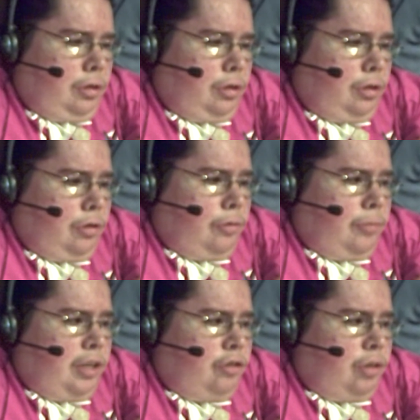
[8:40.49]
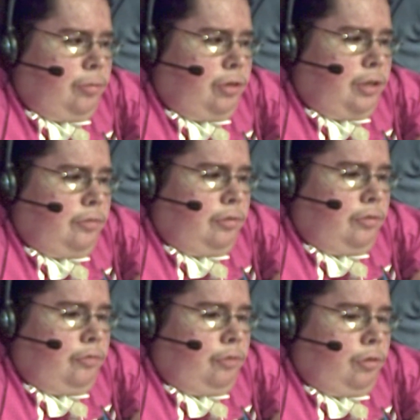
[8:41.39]
third match I believe
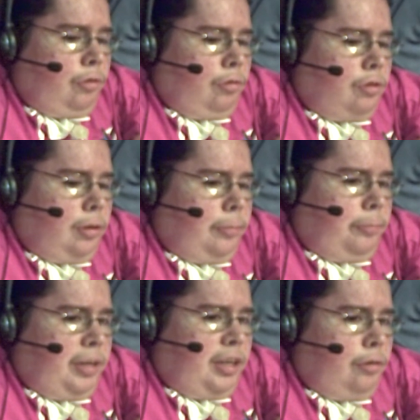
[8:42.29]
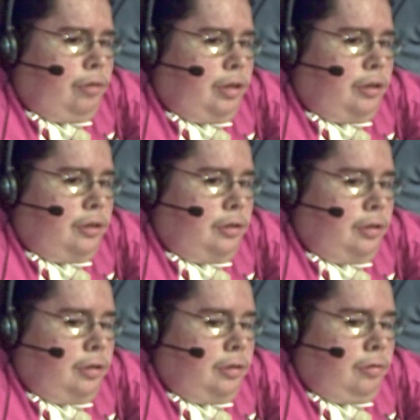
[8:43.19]
for Los Matadores
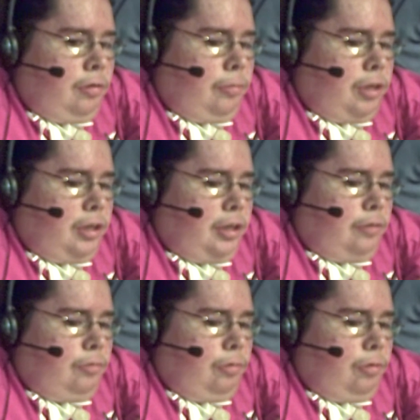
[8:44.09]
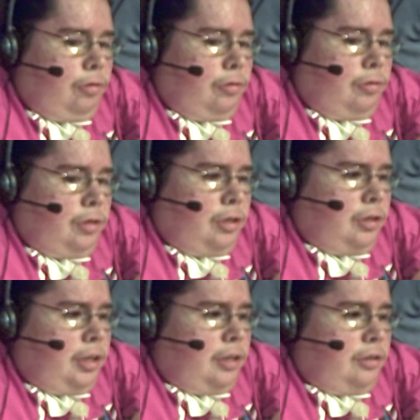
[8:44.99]
on Monday Night Raw is
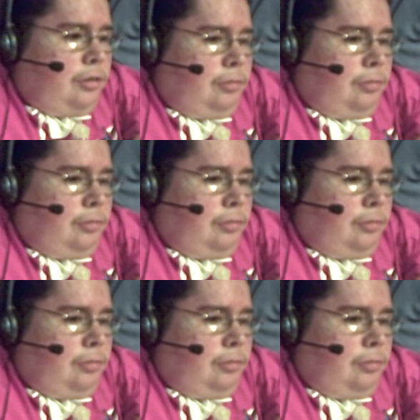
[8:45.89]
next.